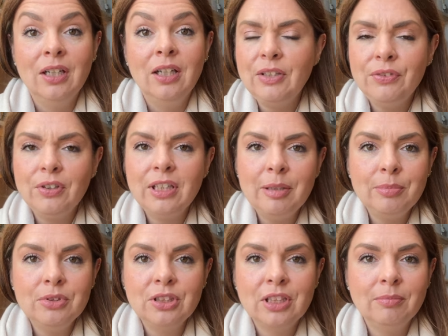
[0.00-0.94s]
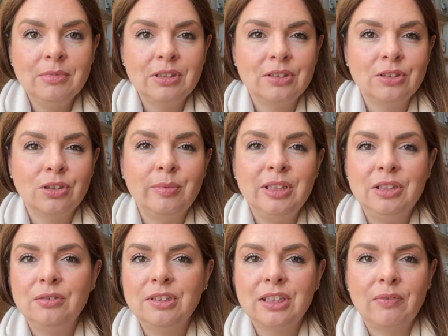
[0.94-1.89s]
If you're unable to come to the store, we
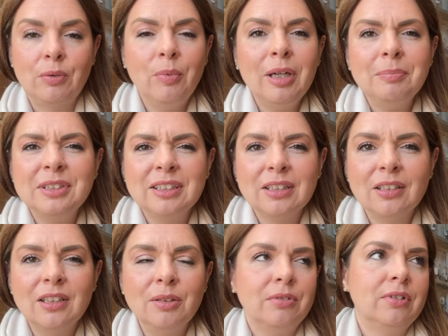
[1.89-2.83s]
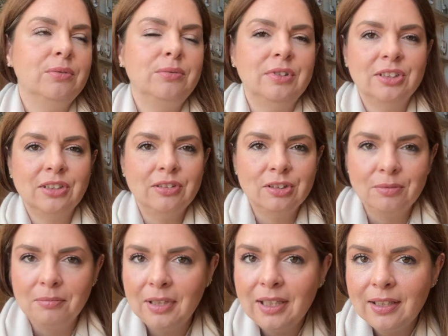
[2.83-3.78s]
do also have a website. We're on all the social
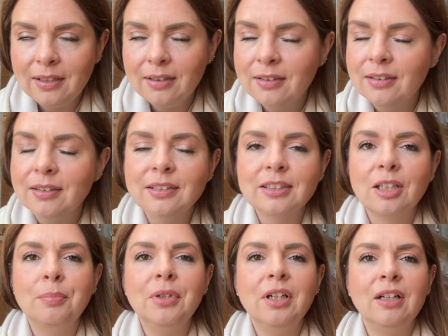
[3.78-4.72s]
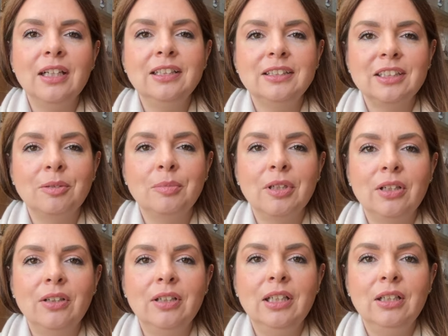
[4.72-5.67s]
medias. I'll put our links down
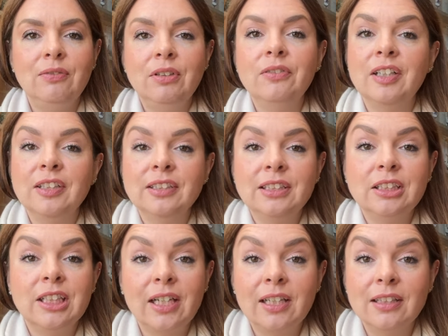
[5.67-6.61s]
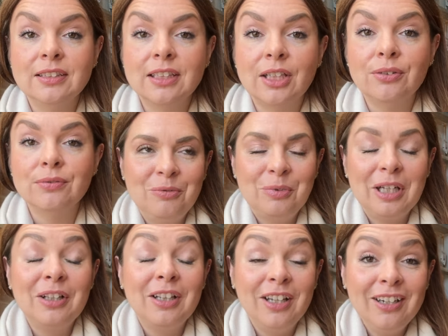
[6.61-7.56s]
below if you fancy checking us out.
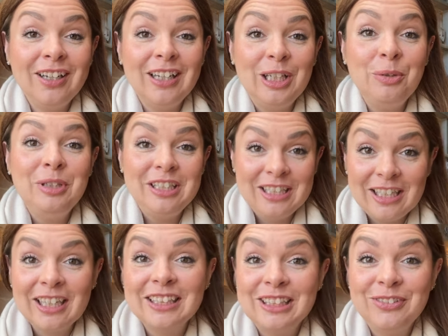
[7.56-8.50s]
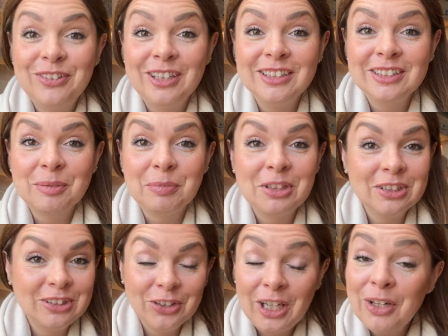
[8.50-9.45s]
Well, luckily we did actually find some because
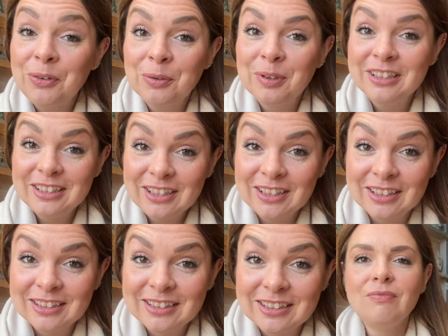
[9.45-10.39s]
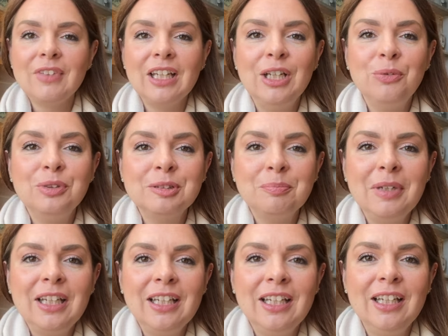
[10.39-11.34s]
not everyone does. It was
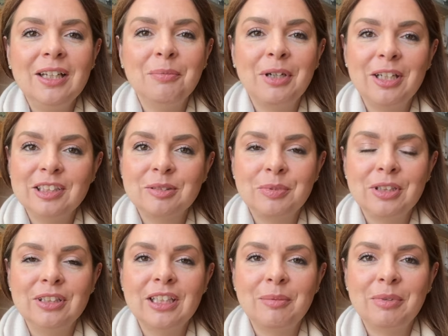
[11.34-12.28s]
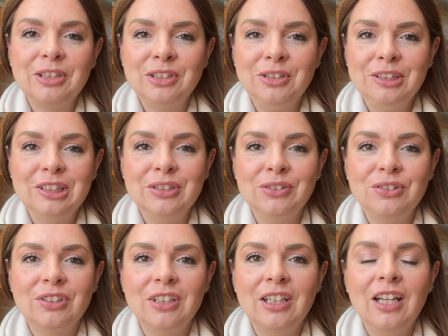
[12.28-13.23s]
me, my husband and my 2
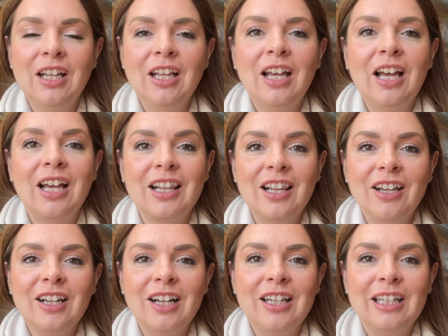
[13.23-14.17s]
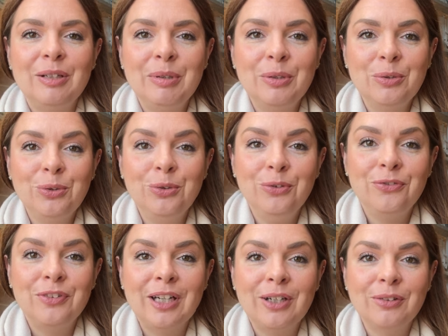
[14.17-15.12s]
children, and luckily we all
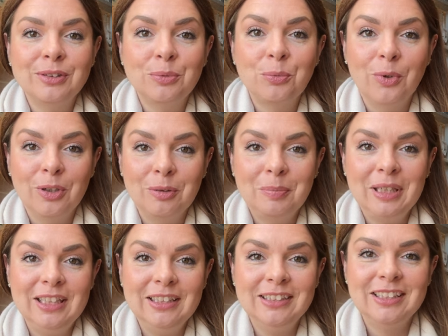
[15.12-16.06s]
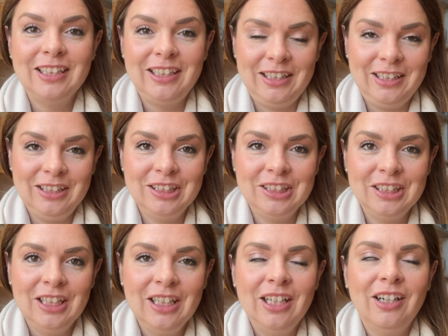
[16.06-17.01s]
found one piece each.
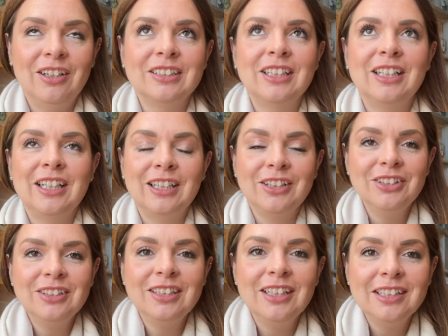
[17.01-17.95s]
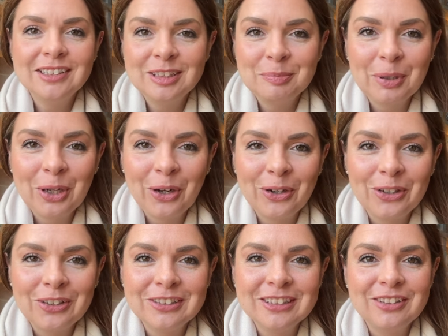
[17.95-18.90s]
I was like, thank goodness,
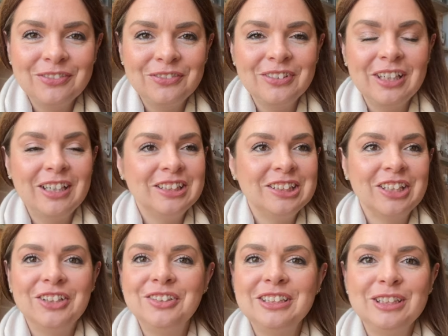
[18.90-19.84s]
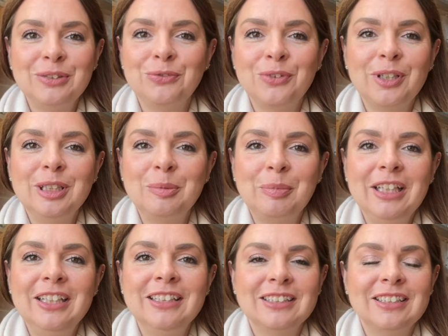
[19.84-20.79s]
because if a child didn't find a
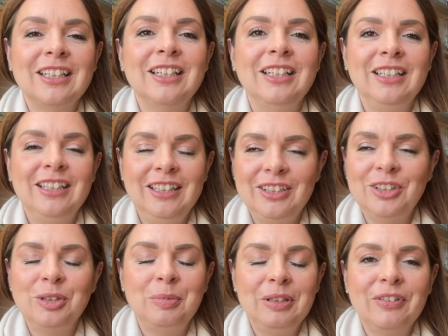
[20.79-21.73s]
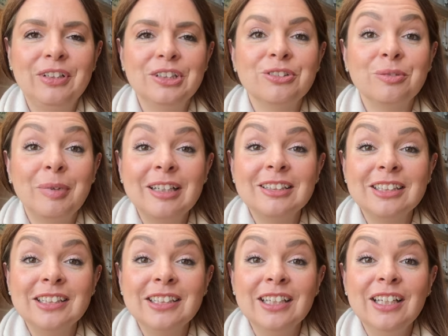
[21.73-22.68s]
piece, it could be very
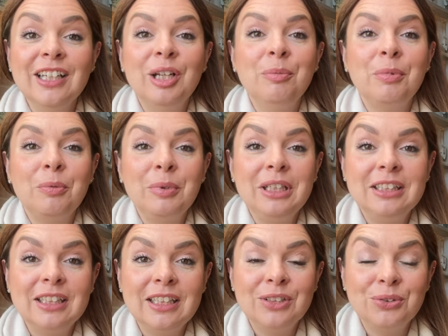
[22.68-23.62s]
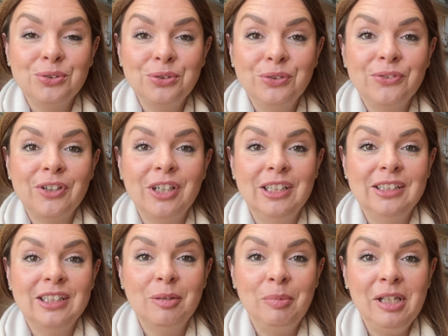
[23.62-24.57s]
traumatic, but we did all find
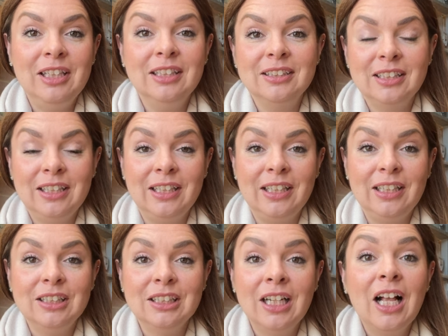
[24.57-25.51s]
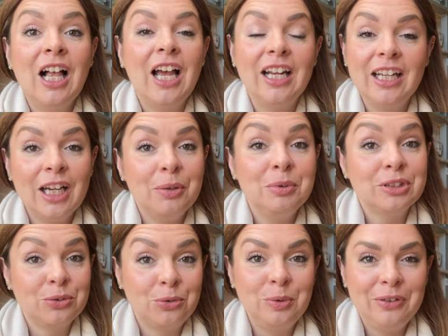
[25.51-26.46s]
a piece each. And that was
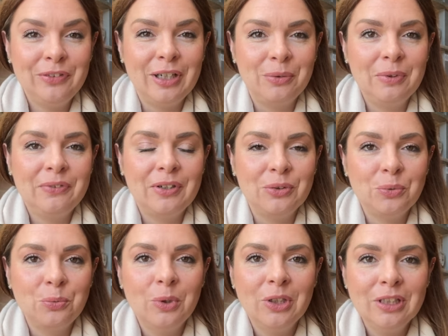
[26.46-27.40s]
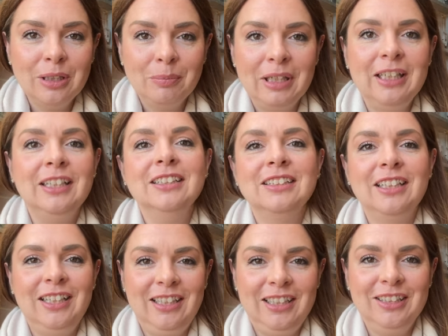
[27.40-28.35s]
all we found. We found one piece
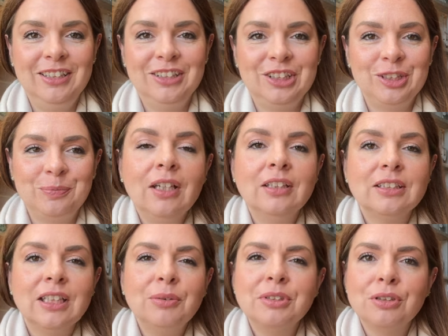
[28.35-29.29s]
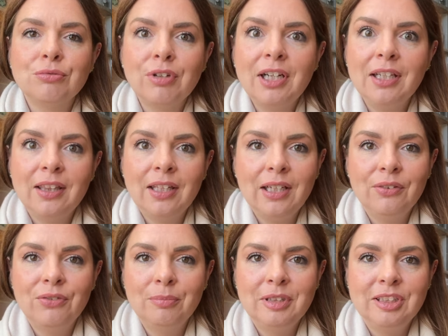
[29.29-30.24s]
each. So that was a great thing
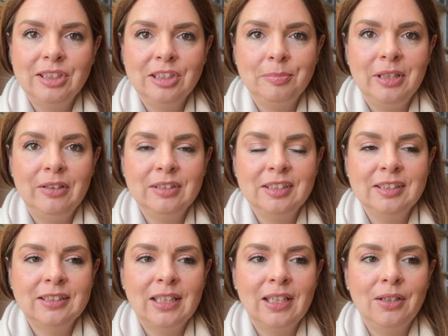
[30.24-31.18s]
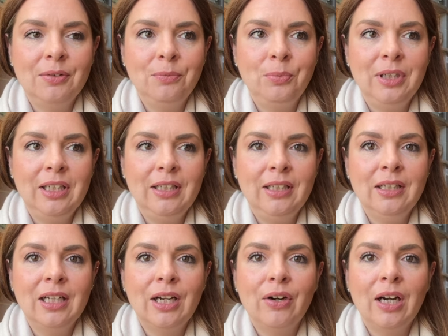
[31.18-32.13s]
from this experience, is that we
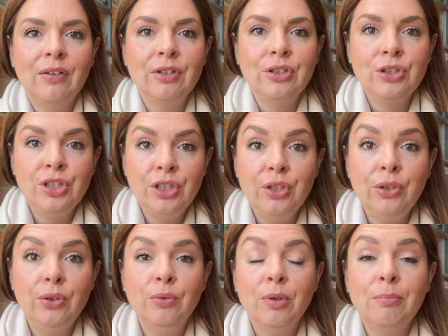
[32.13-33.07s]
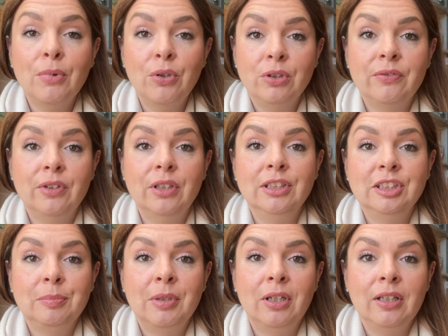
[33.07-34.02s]
now have a new Moldavite
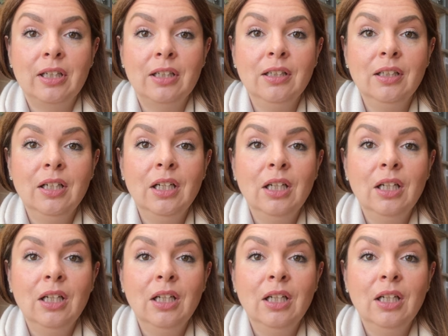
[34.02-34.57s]
supplier.